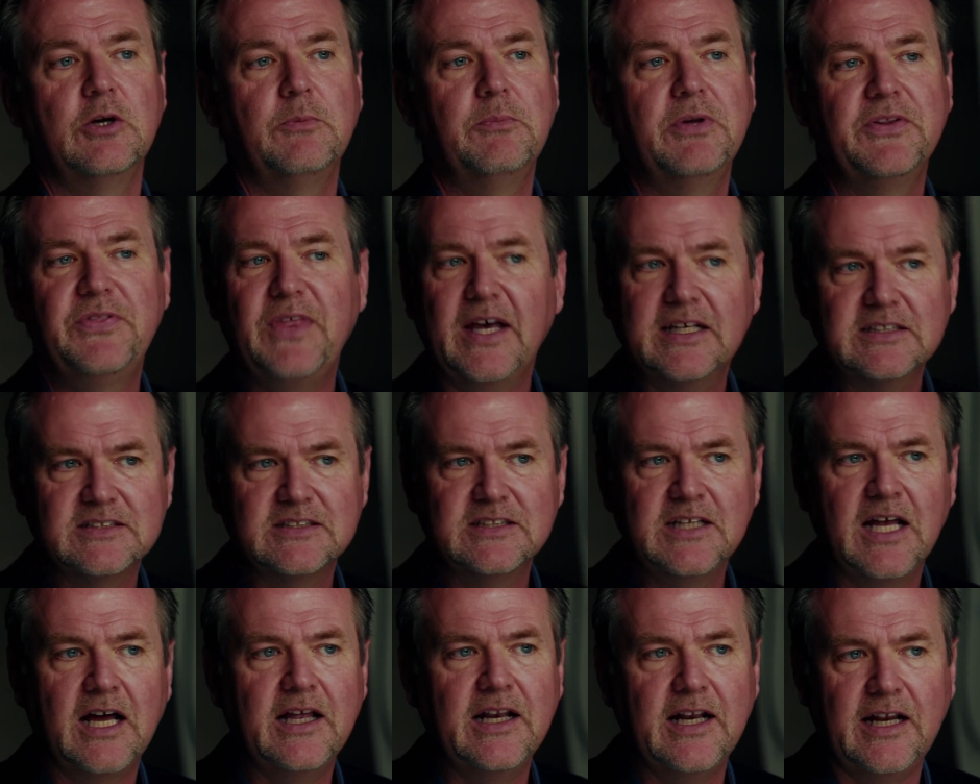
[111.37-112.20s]
But that's
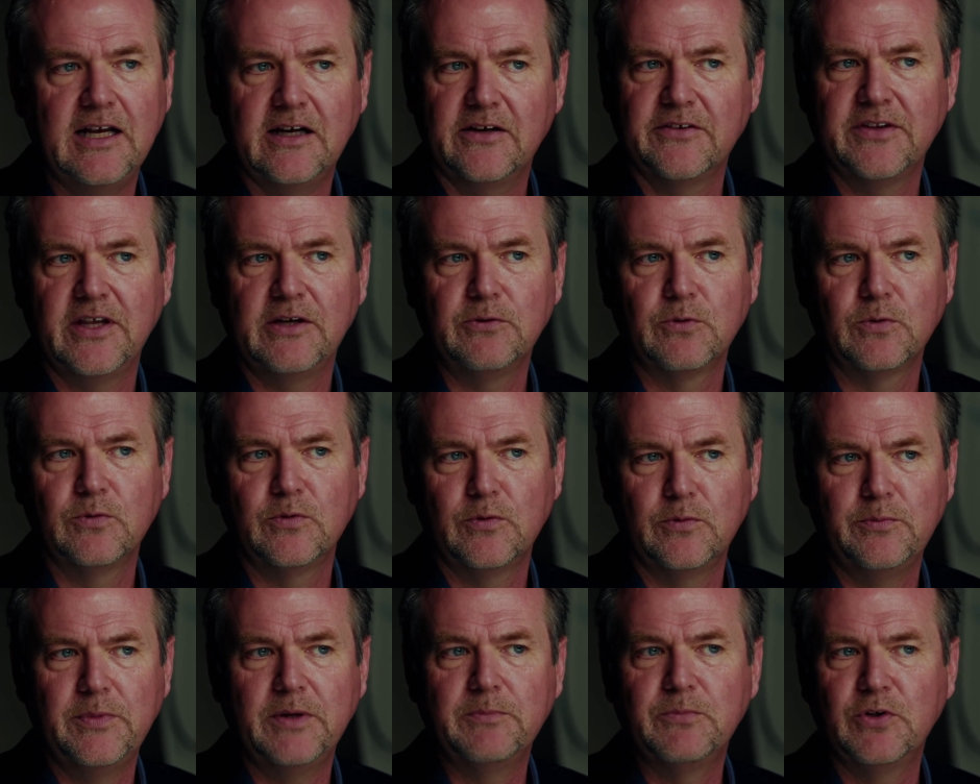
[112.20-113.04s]
not how they
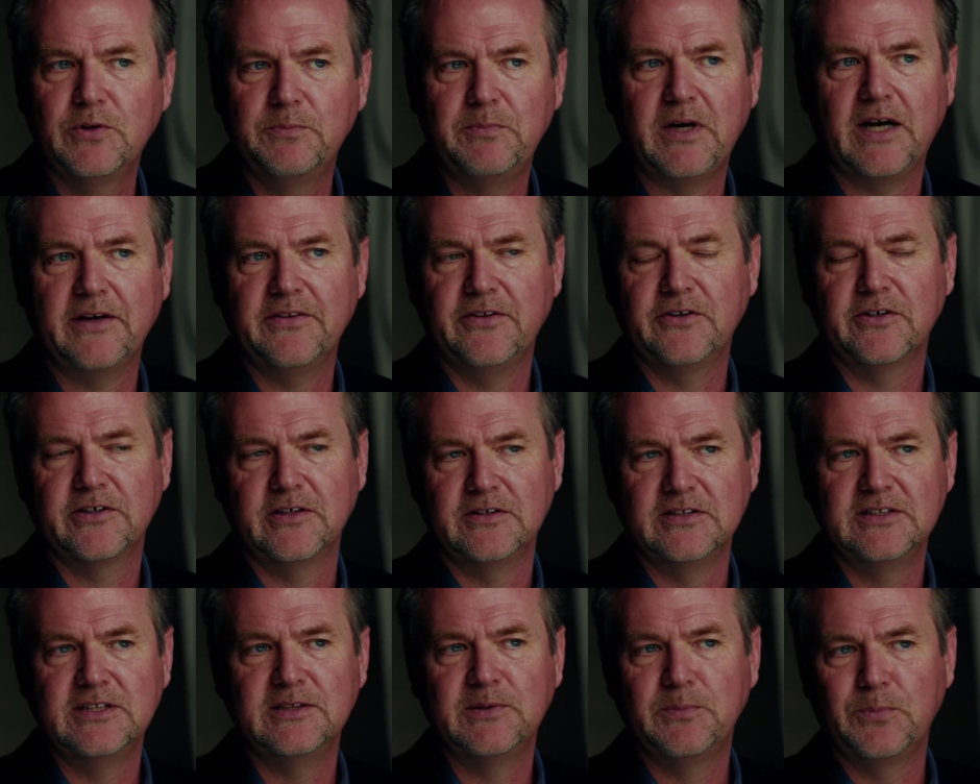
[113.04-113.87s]
were remembered by their
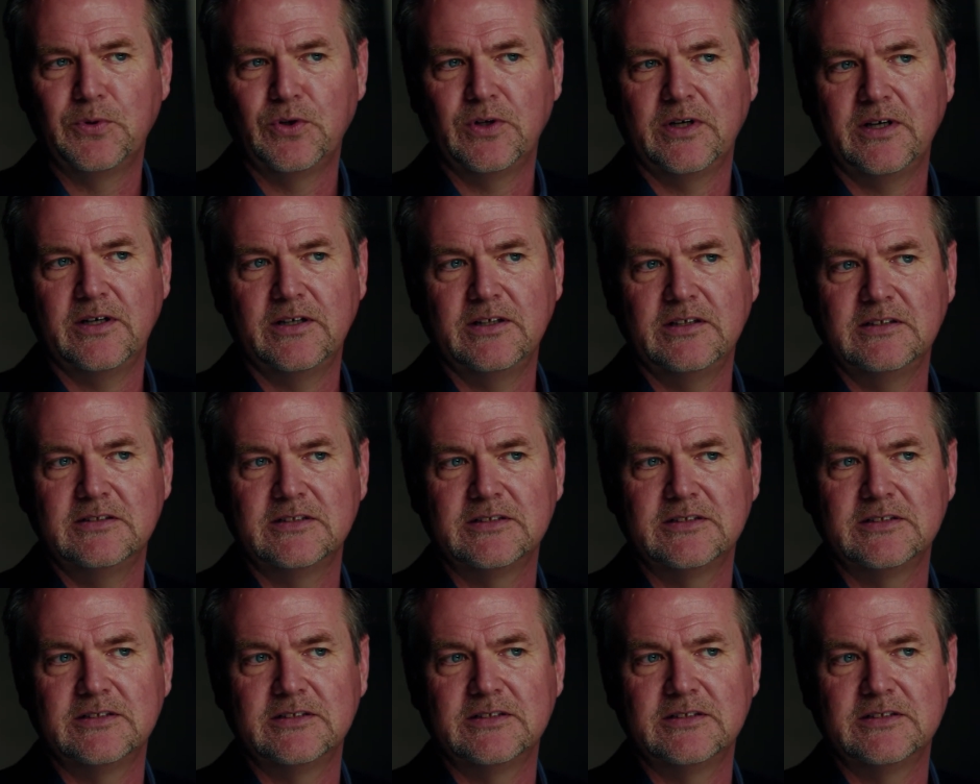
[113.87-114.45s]
contemporaries.